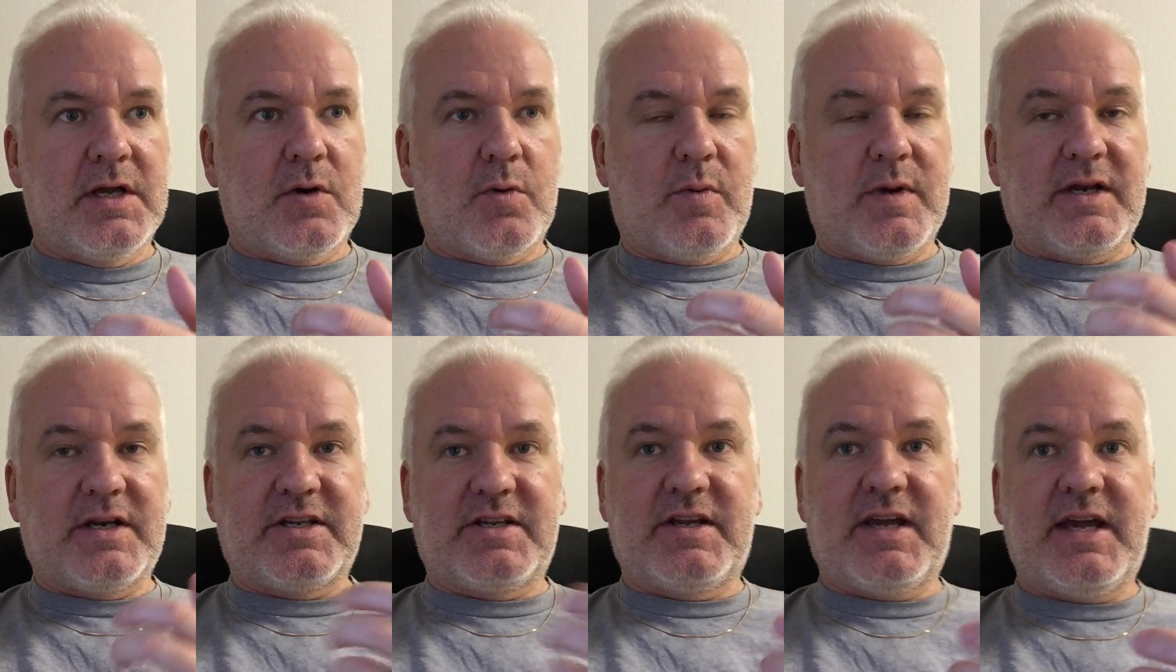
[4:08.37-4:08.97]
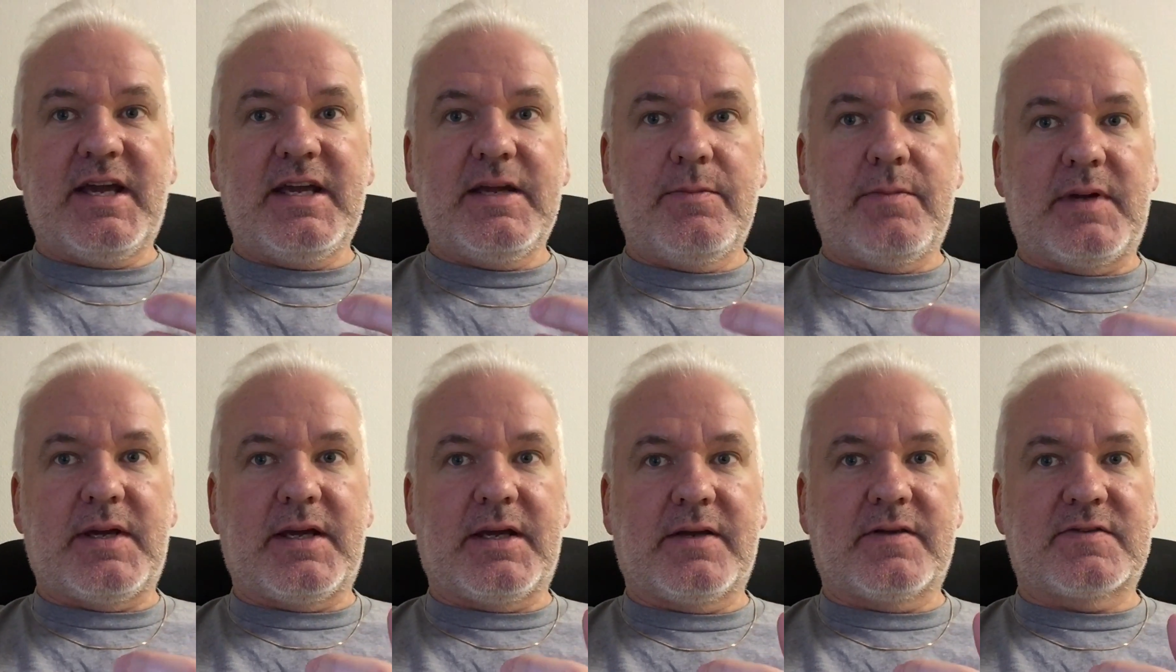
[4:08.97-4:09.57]
when
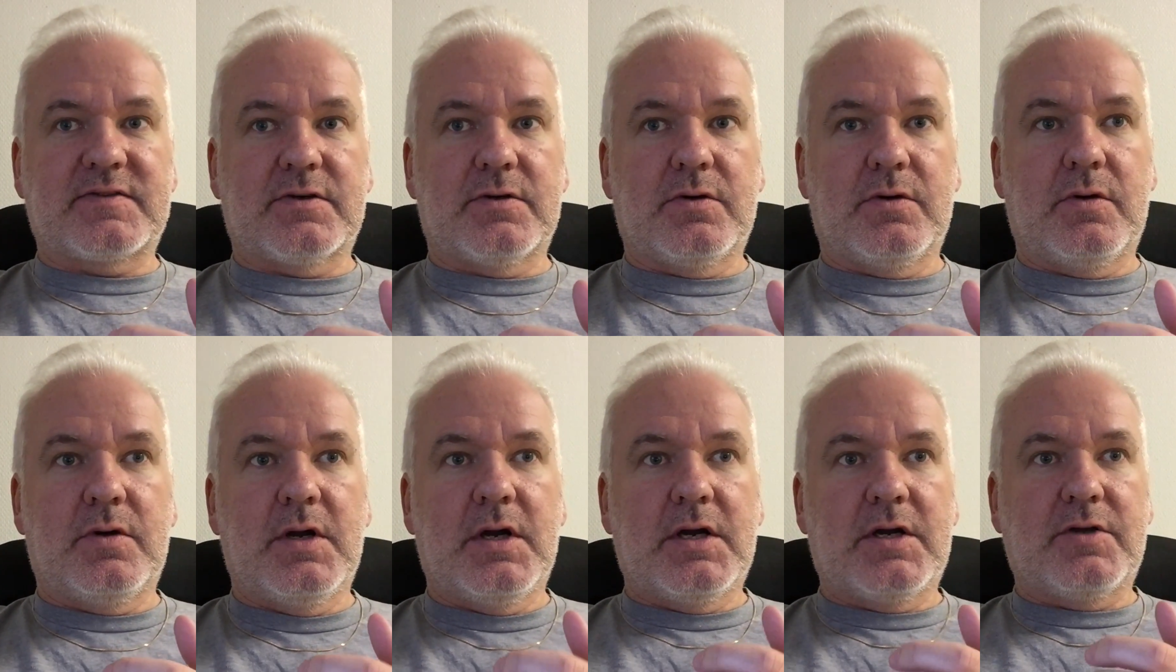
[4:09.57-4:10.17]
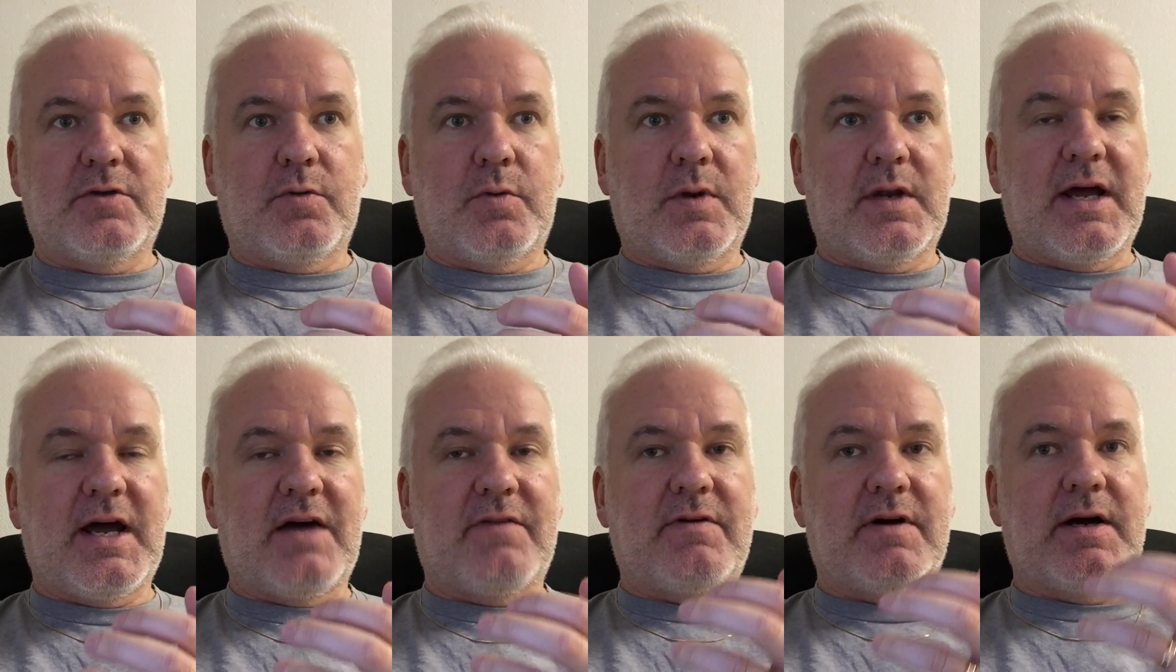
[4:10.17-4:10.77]
gaming, so you will
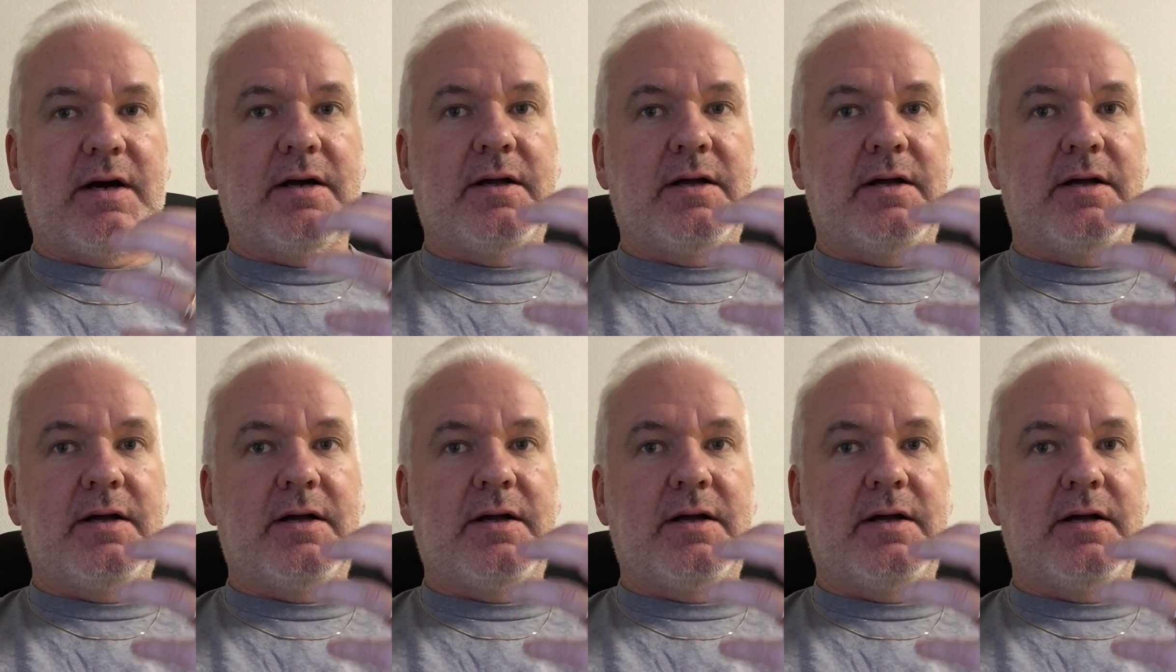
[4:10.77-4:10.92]
have